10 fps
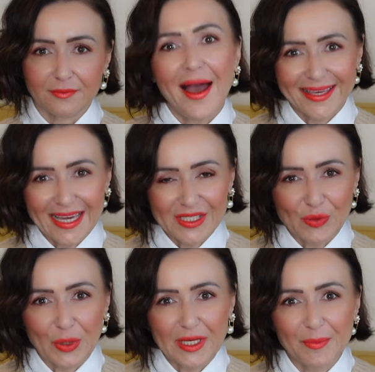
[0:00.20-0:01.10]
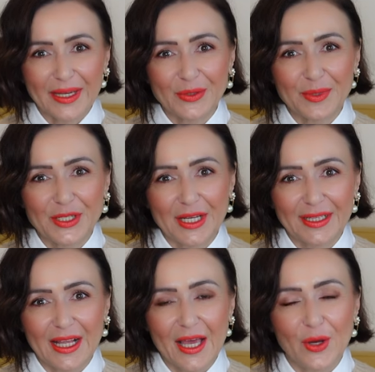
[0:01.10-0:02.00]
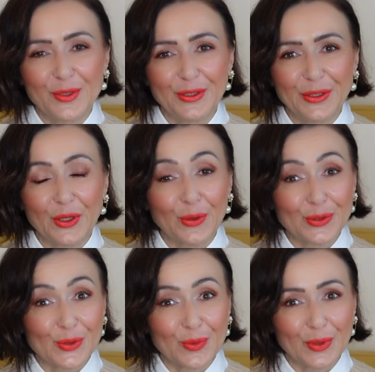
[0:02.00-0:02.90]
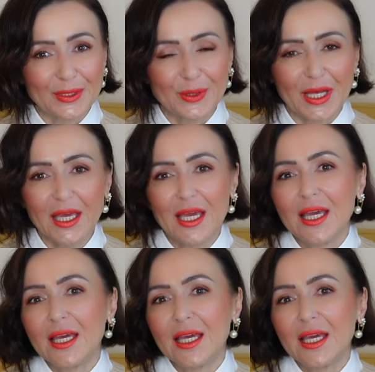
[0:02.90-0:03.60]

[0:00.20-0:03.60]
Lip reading: Hi guys, welcome back to my channel. I hope you're doing all super well today.